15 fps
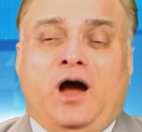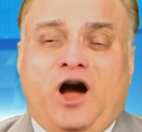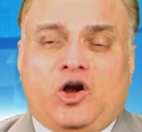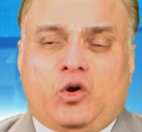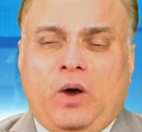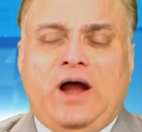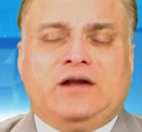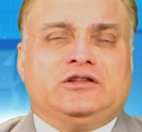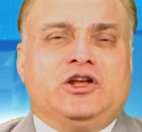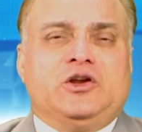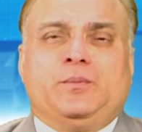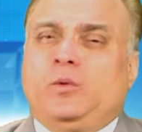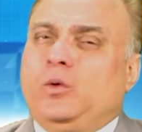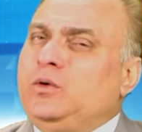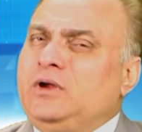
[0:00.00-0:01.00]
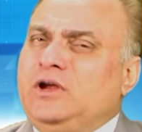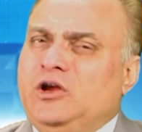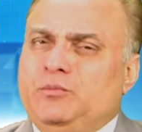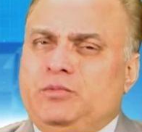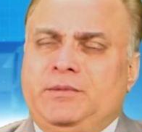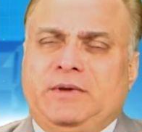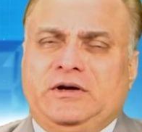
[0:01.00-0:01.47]
Acquire the report,
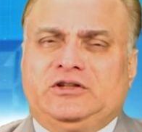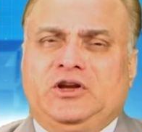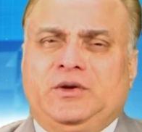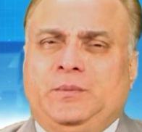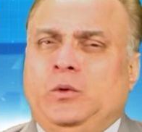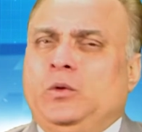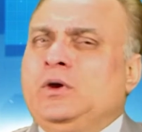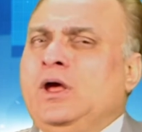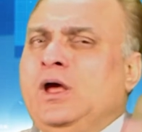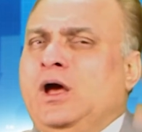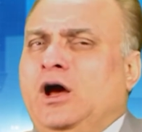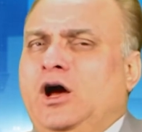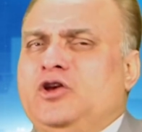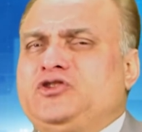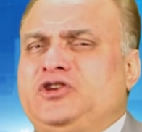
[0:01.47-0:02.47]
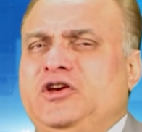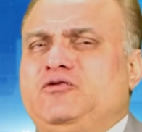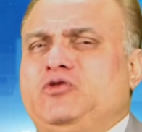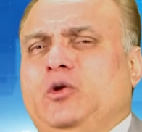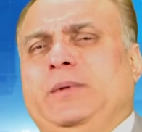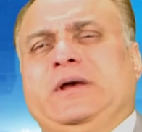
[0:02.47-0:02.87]
implement the report, achieve your